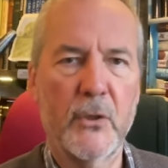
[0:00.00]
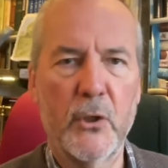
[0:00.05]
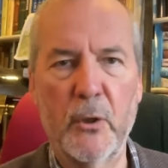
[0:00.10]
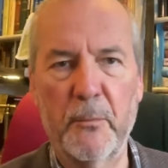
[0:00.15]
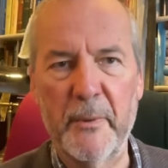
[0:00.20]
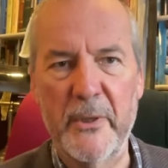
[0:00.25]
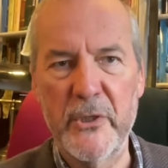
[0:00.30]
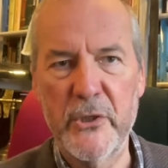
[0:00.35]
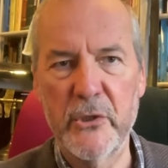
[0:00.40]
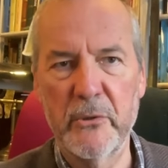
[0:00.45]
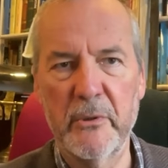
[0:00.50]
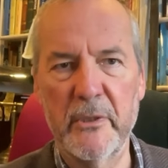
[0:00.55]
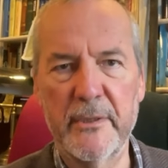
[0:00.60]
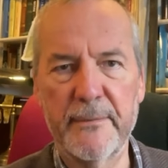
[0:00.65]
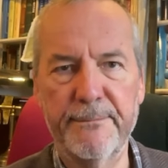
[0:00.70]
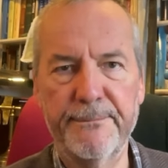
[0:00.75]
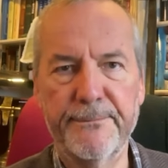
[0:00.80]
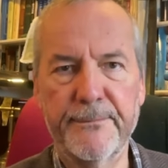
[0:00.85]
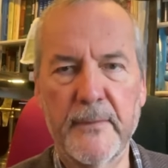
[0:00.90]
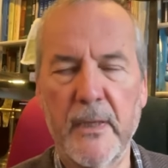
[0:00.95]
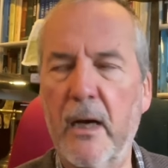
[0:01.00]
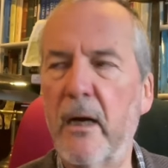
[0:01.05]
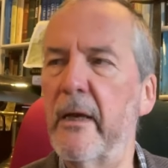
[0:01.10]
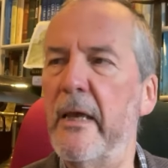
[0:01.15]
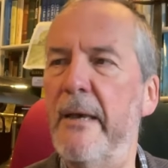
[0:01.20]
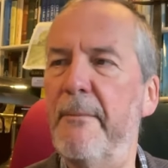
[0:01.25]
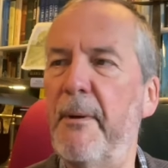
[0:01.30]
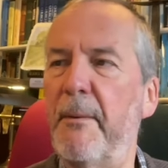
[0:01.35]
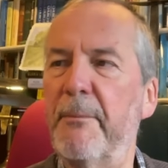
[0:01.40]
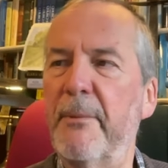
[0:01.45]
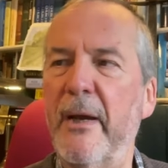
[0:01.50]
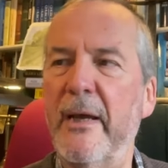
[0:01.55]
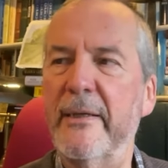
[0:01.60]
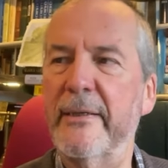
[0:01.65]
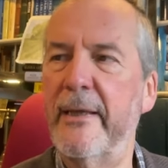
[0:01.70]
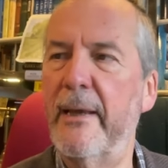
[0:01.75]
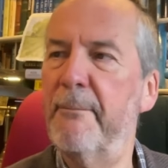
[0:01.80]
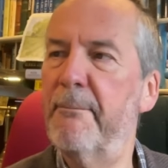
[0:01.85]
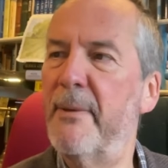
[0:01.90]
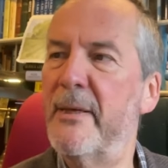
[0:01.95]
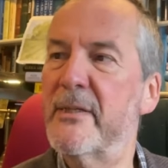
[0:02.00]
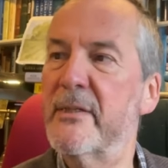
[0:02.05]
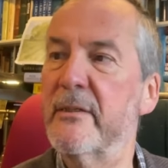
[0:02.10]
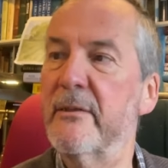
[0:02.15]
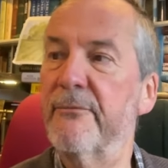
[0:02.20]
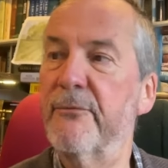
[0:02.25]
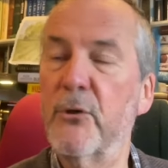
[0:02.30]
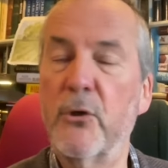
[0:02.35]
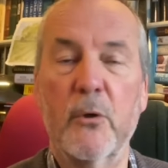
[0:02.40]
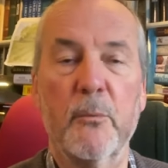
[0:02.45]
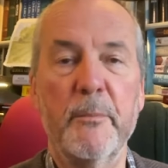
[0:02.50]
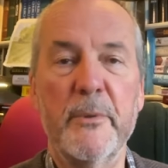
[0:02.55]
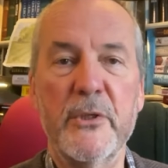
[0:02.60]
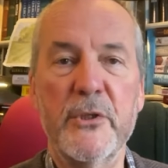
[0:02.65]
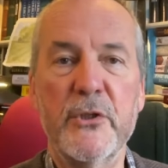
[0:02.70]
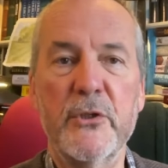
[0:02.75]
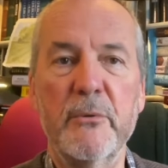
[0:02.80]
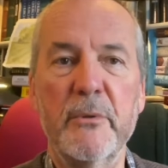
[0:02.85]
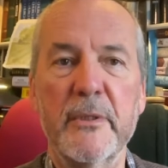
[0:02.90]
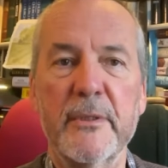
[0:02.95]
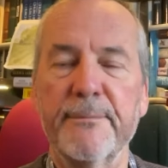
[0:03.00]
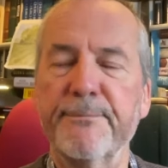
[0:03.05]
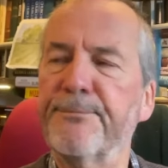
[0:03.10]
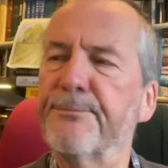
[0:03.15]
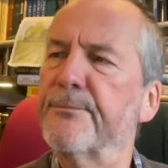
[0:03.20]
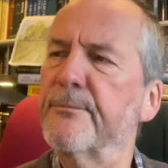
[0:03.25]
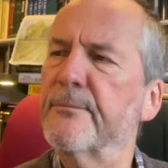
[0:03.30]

Conway Stewart. I am a brand ambassador for Conway Stewart.